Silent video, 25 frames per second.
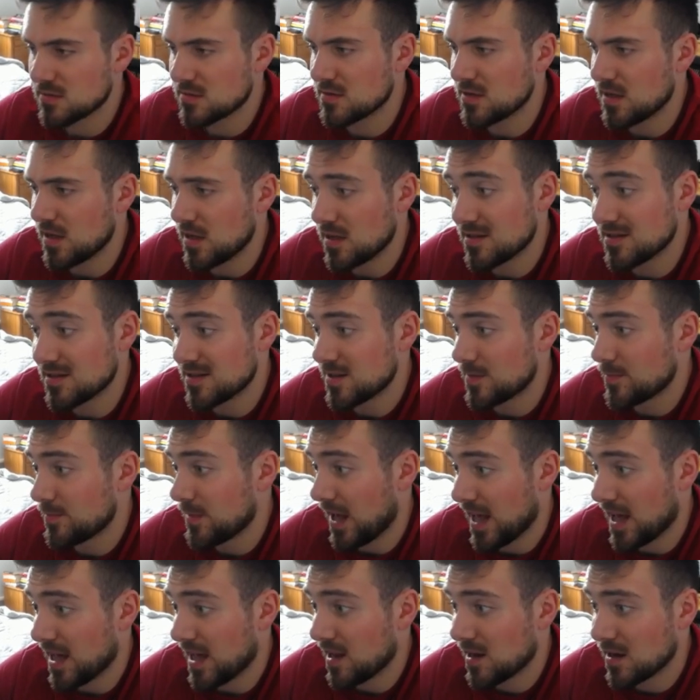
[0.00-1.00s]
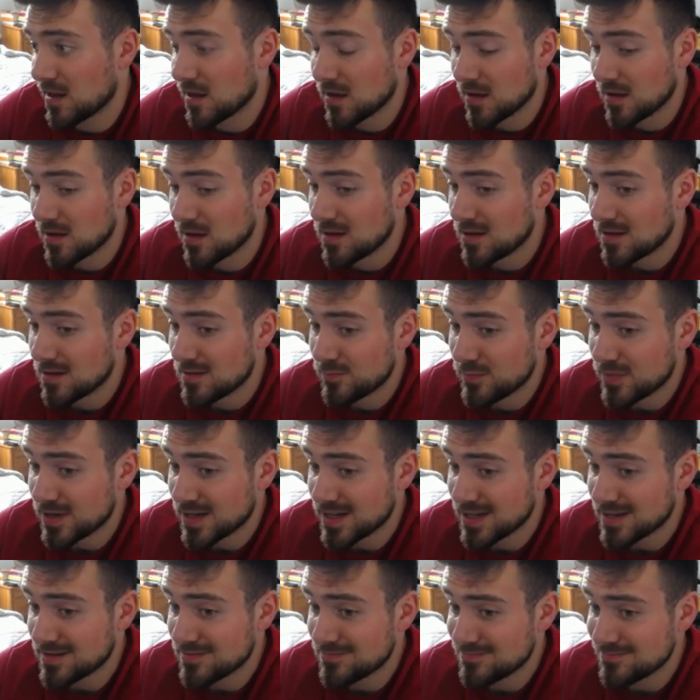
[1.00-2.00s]
is bad.
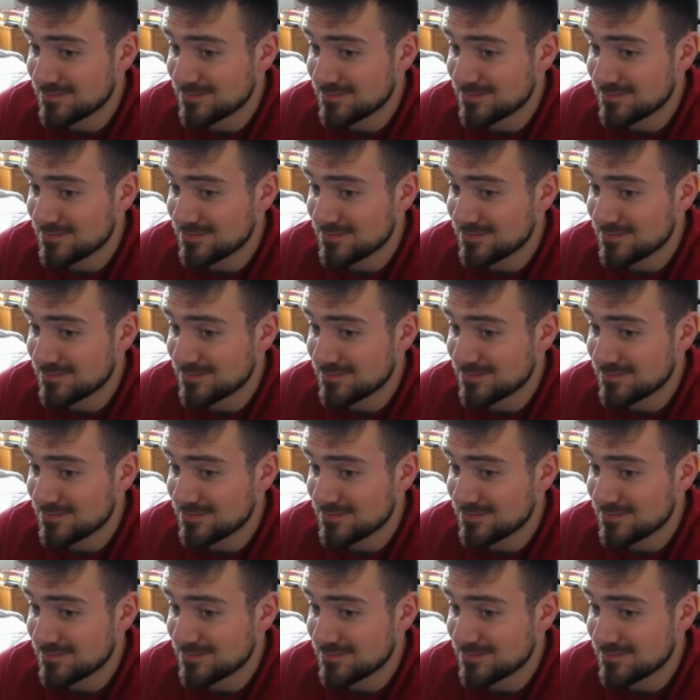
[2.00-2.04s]
But